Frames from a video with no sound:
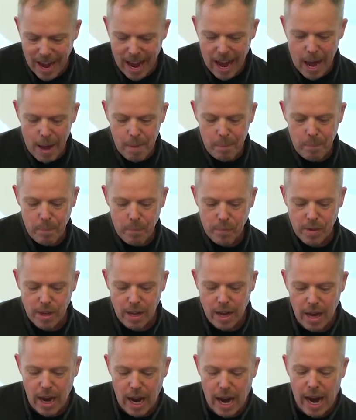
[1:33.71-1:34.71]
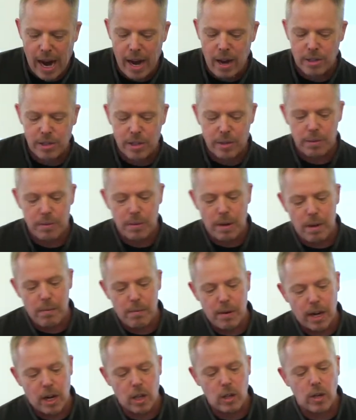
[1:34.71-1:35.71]
Um, I also
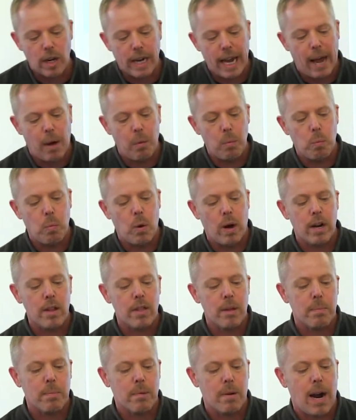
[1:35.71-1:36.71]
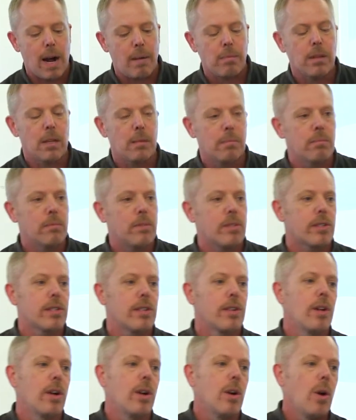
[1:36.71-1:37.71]
am going to look at what are the
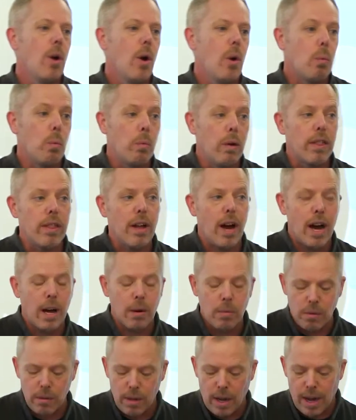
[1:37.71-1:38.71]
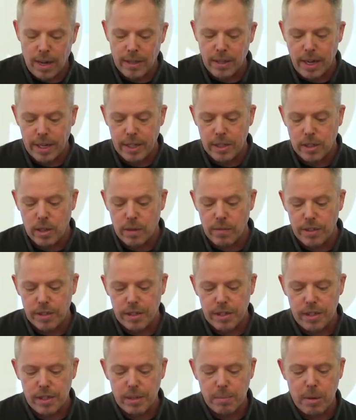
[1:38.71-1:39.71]
problems with on, online
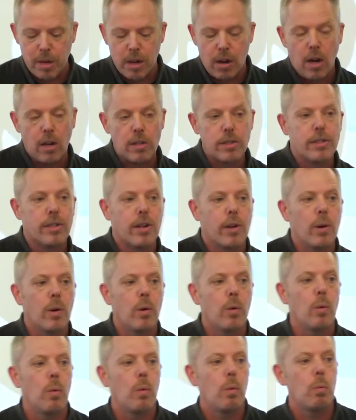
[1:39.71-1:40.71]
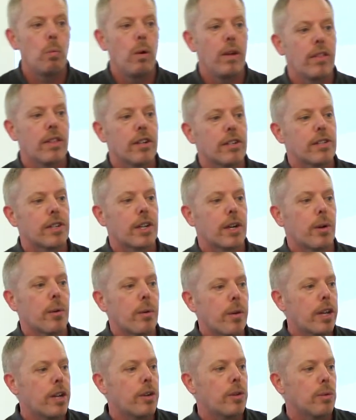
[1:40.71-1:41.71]
services, but also with the
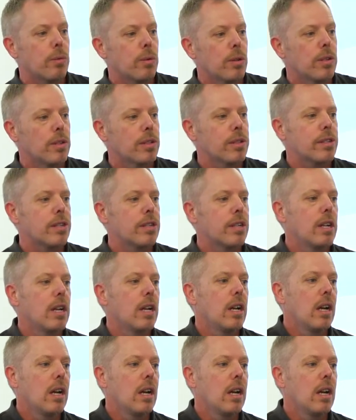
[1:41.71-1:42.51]
security tools